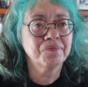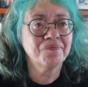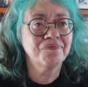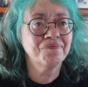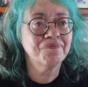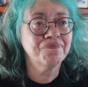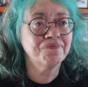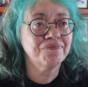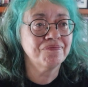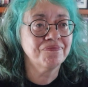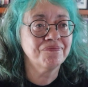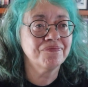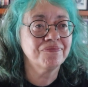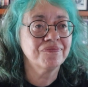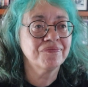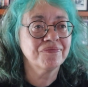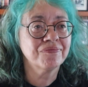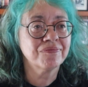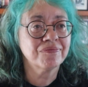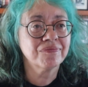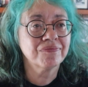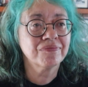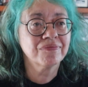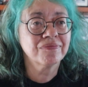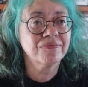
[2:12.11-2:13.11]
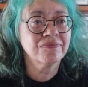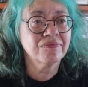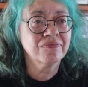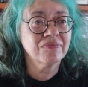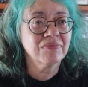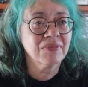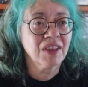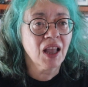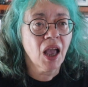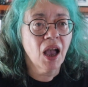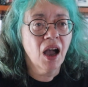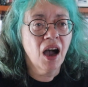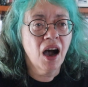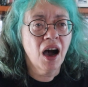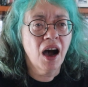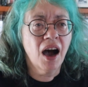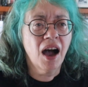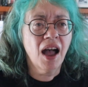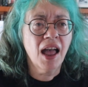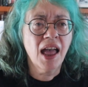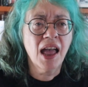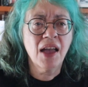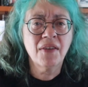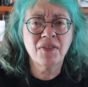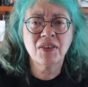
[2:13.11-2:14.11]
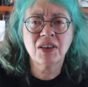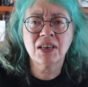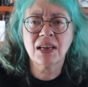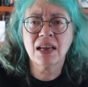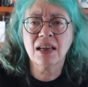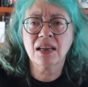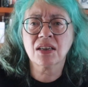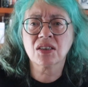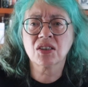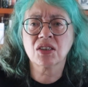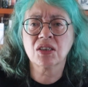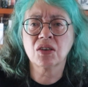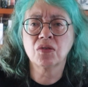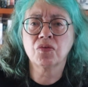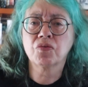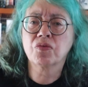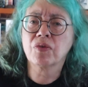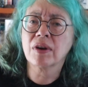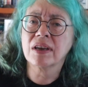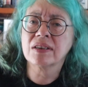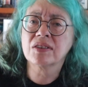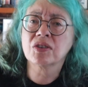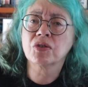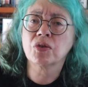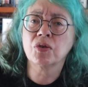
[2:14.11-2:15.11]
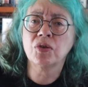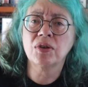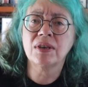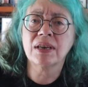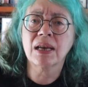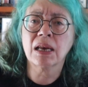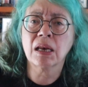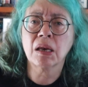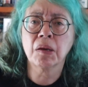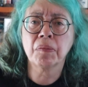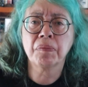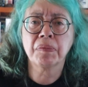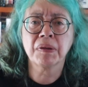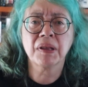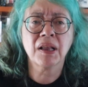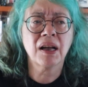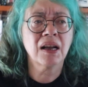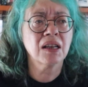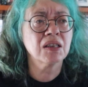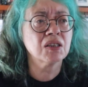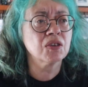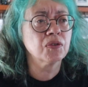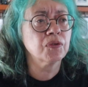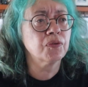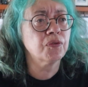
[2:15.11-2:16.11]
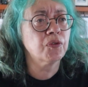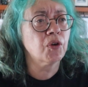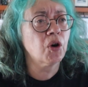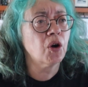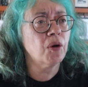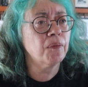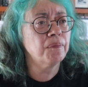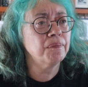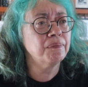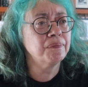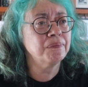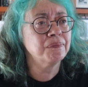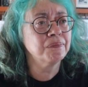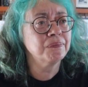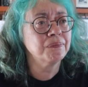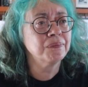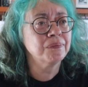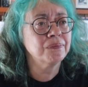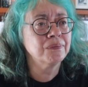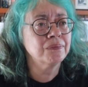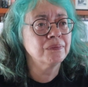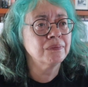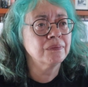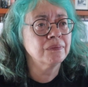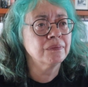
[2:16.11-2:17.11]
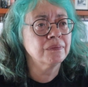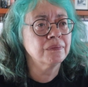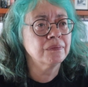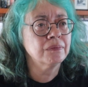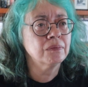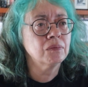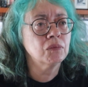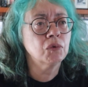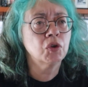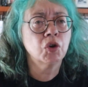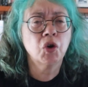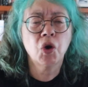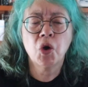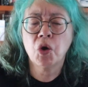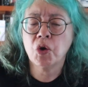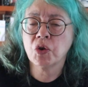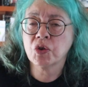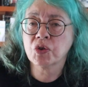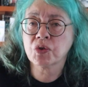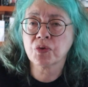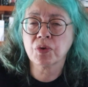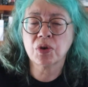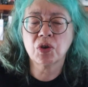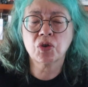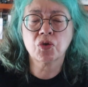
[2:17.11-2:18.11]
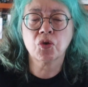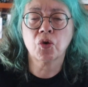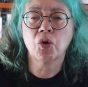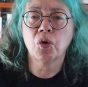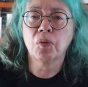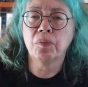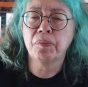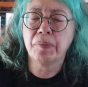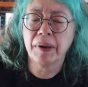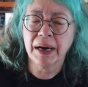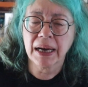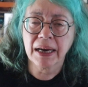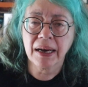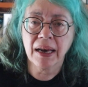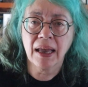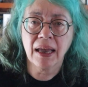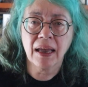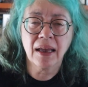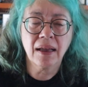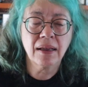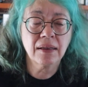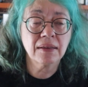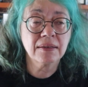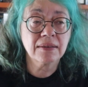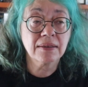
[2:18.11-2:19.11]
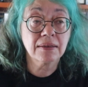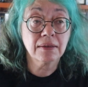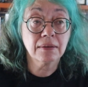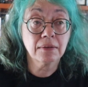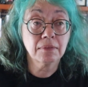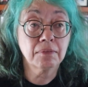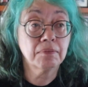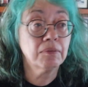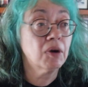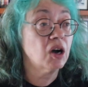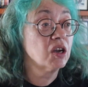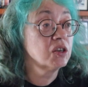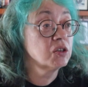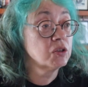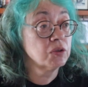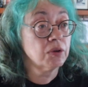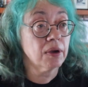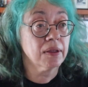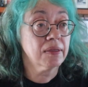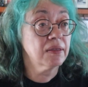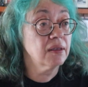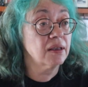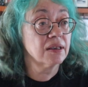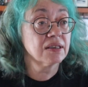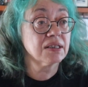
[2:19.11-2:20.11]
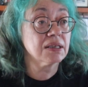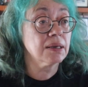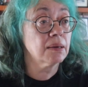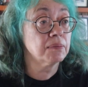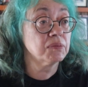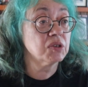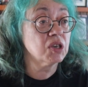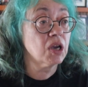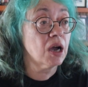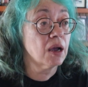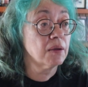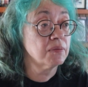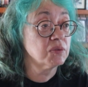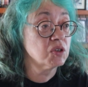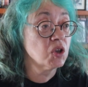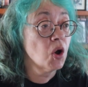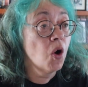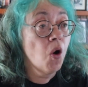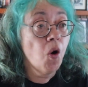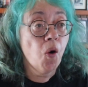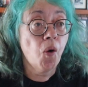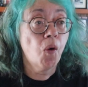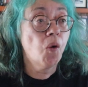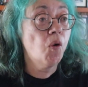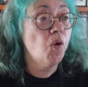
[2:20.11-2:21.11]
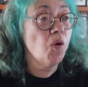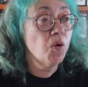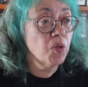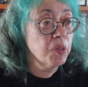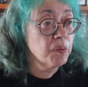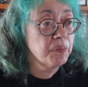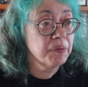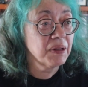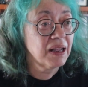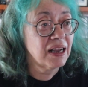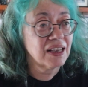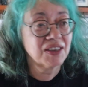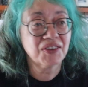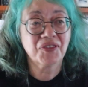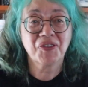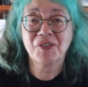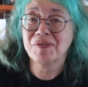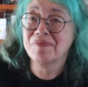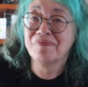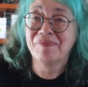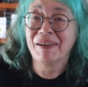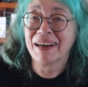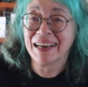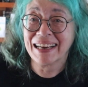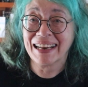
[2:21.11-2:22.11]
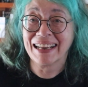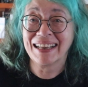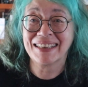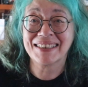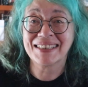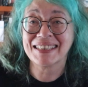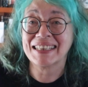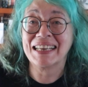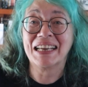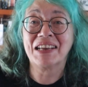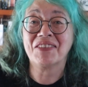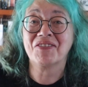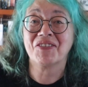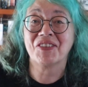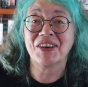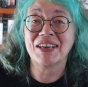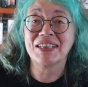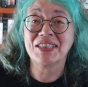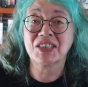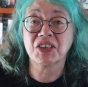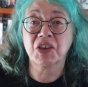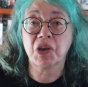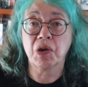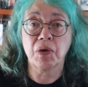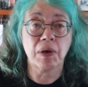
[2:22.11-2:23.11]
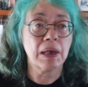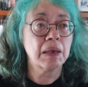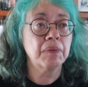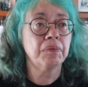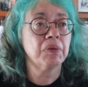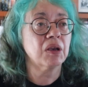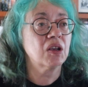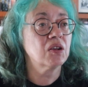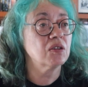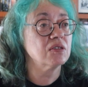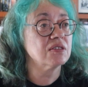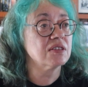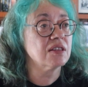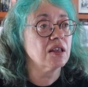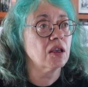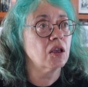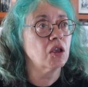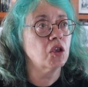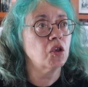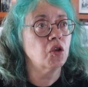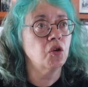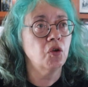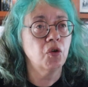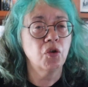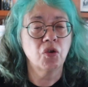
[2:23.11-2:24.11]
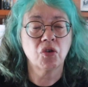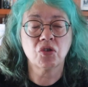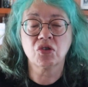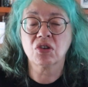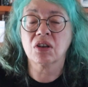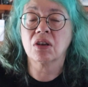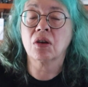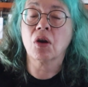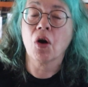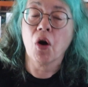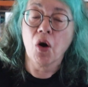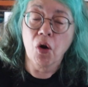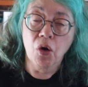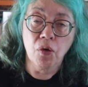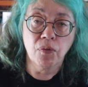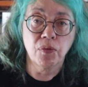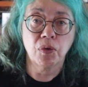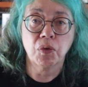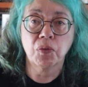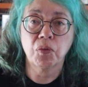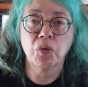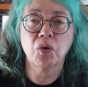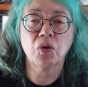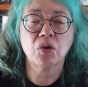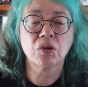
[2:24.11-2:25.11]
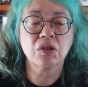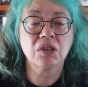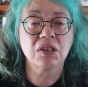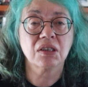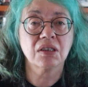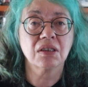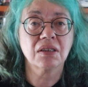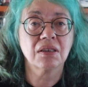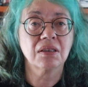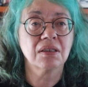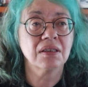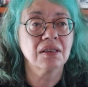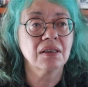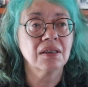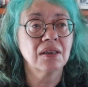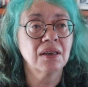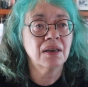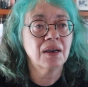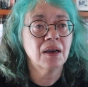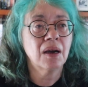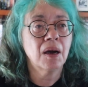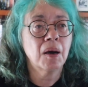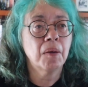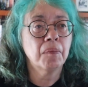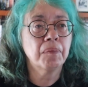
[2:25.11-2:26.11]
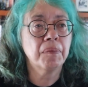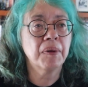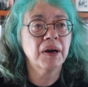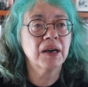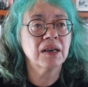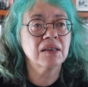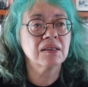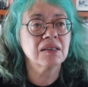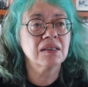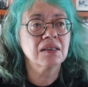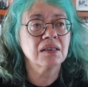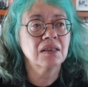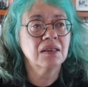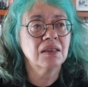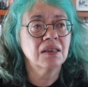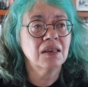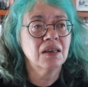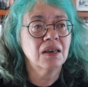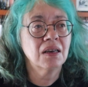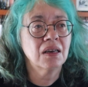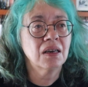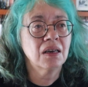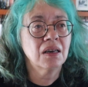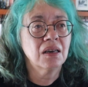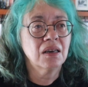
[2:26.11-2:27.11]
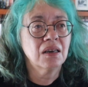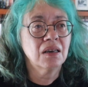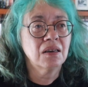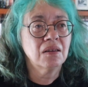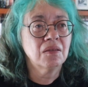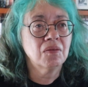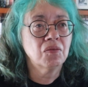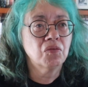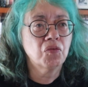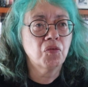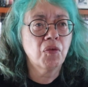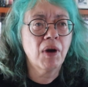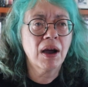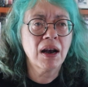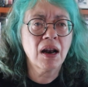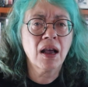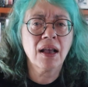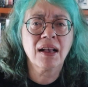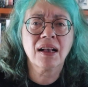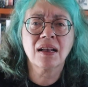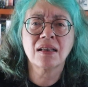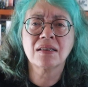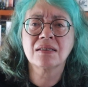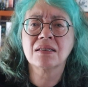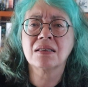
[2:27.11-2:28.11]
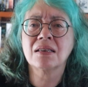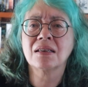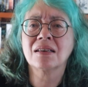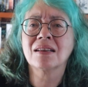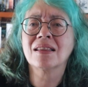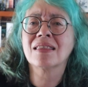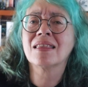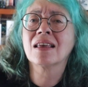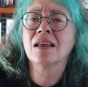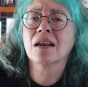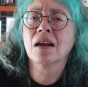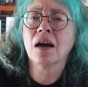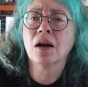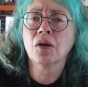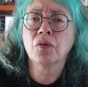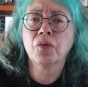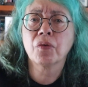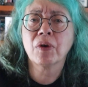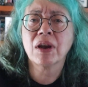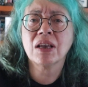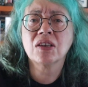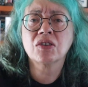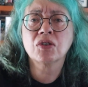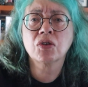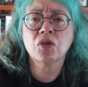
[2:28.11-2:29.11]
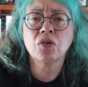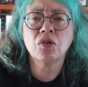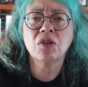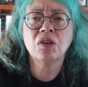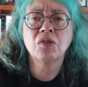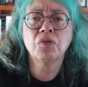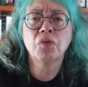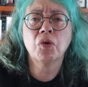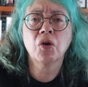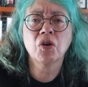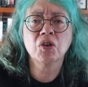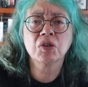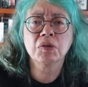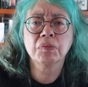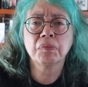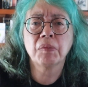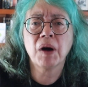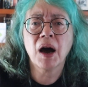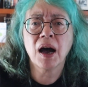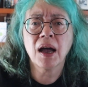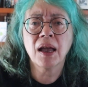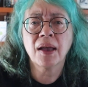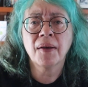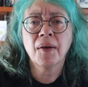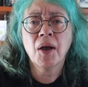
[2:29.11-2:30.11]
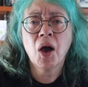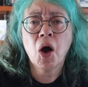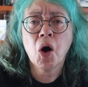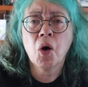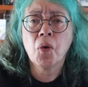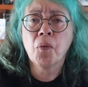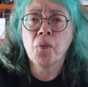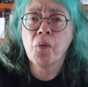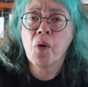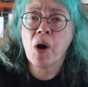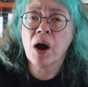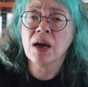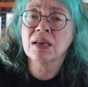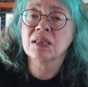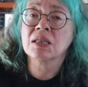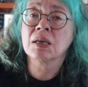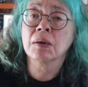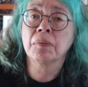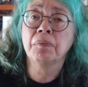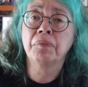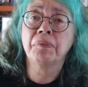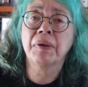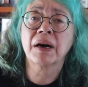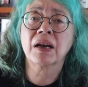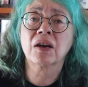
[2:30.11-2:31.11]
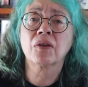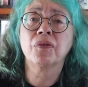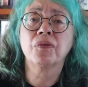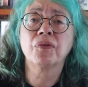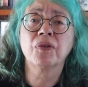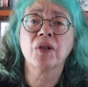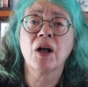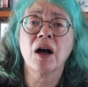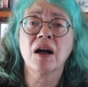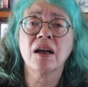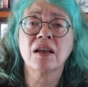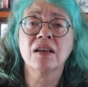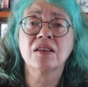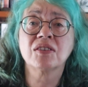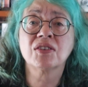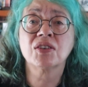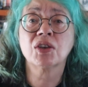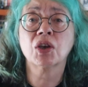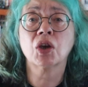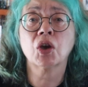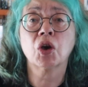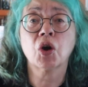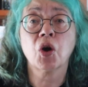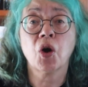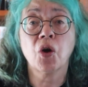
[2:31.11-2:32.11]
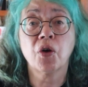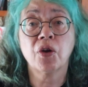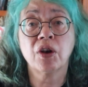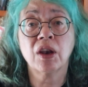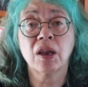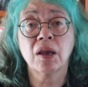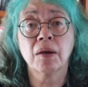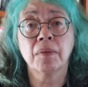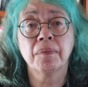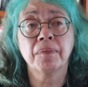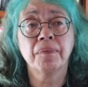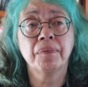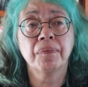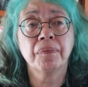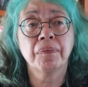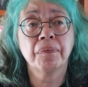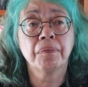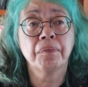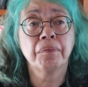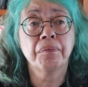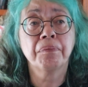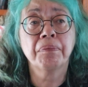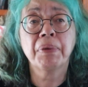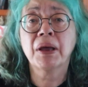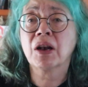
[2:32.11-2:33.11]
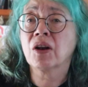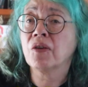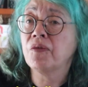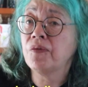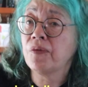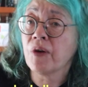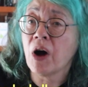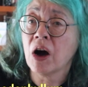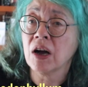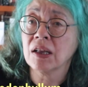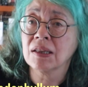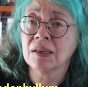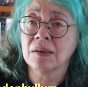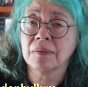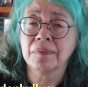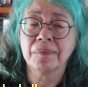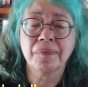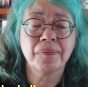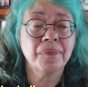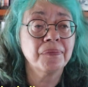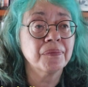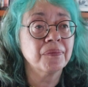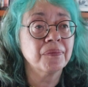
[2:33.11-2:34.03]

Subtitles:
I haven't actually rescued any plants from nurseries or Bunnings. Mind you, I think sometimes all the plants from Bunnings need rescuing because they're usually overwatered. But one I considered that I rescued was my white butterfly Syngonium pedophyllum.